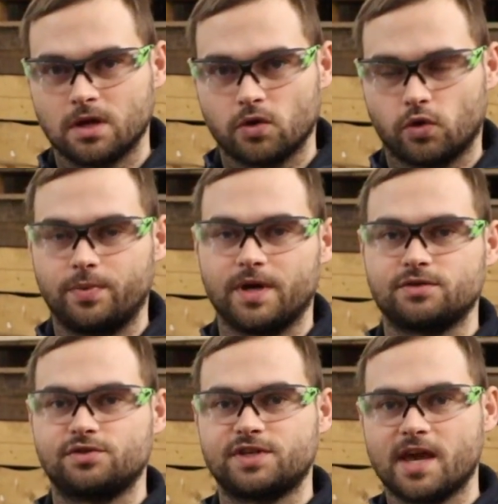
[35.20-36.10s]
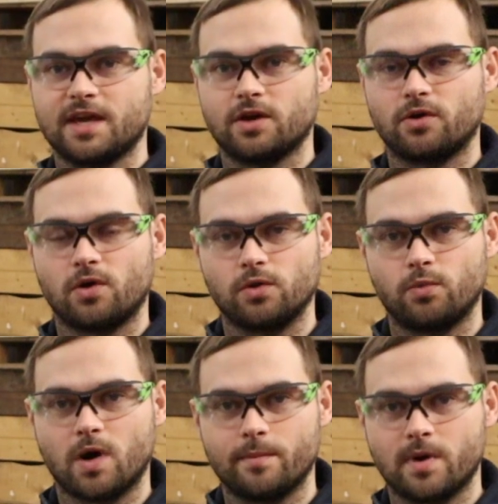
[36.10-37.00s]
would be to take your old
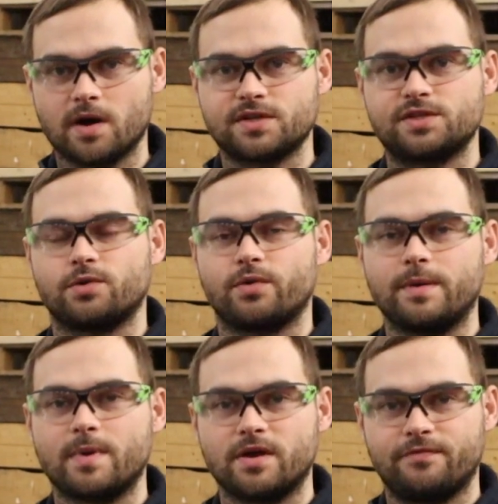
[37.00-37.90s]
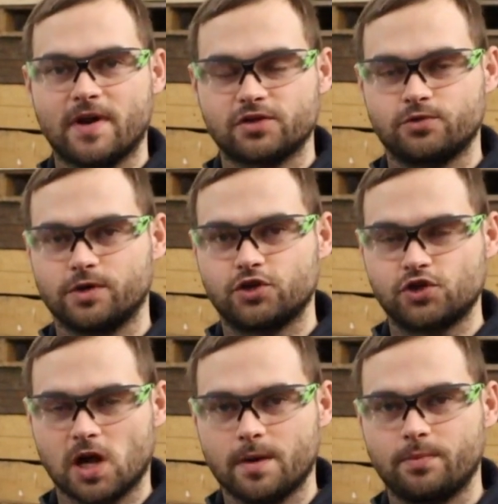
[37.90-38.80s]
one box to a remanufacturing
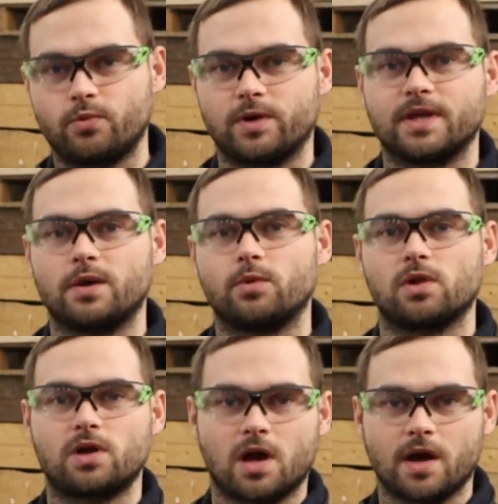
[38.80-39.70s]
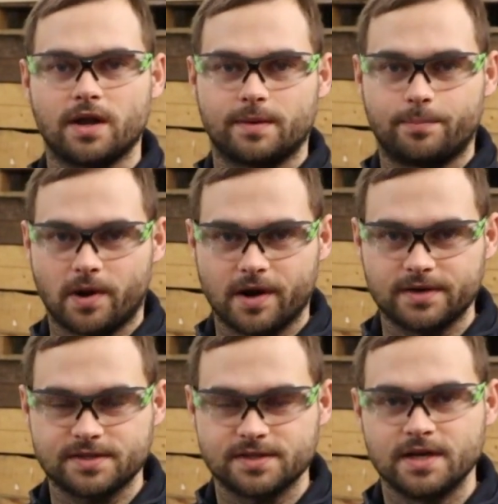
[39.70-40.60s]
shop where they will cut it
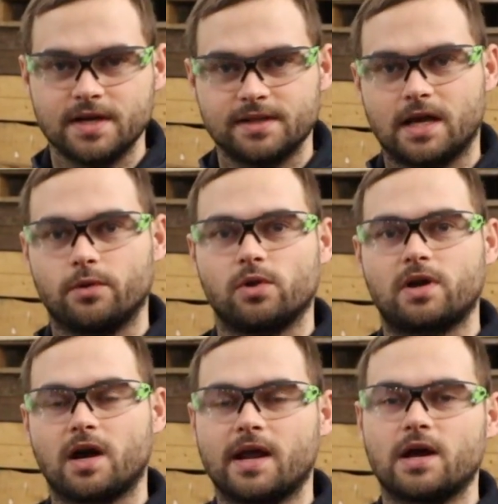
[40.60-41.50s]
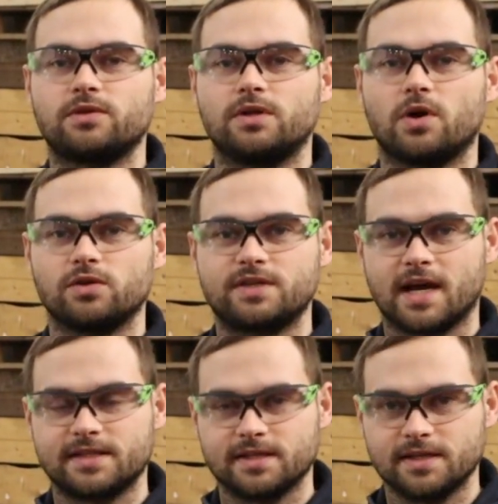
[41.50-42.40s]
apart. They will cut out the old
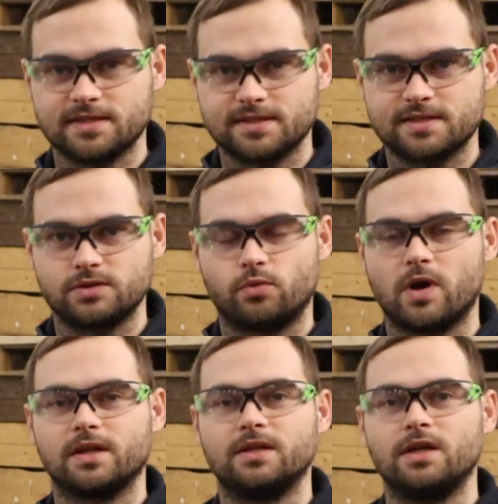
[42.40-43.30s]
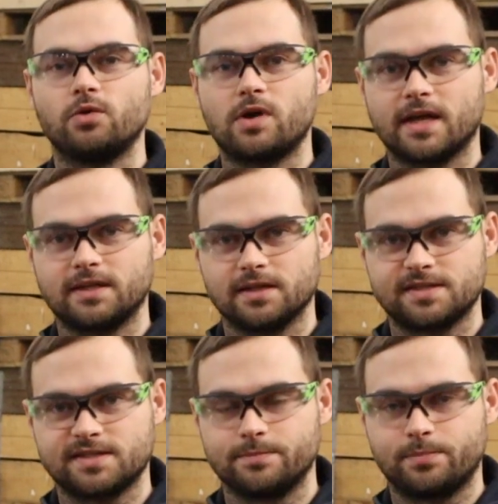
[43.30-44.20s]
catalysts, weld new
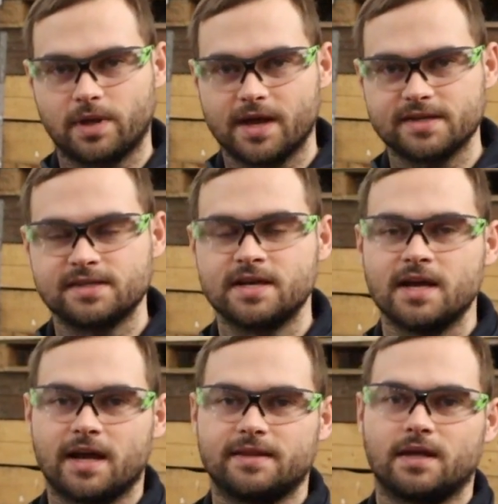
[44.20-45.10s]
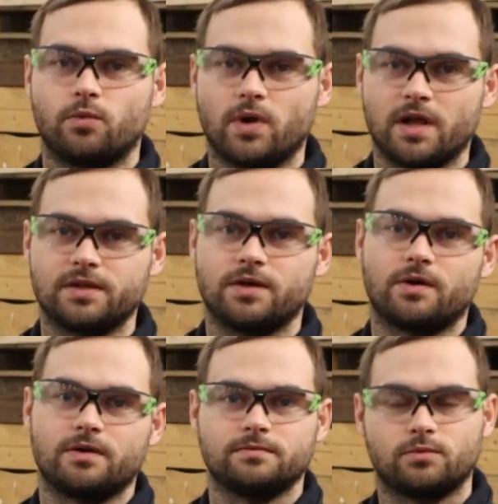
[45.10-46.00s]
catalysts in place, and then weld
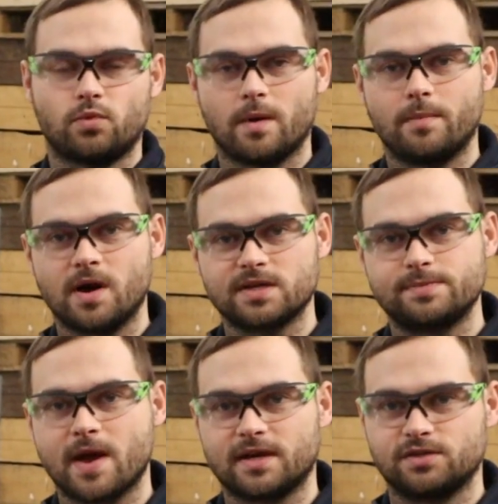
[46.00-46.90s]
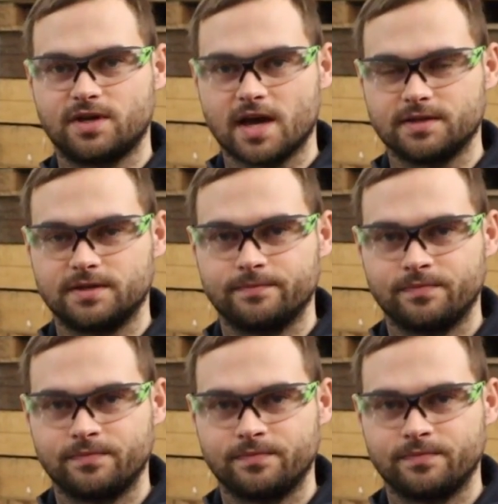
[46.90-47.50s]
your one box back together.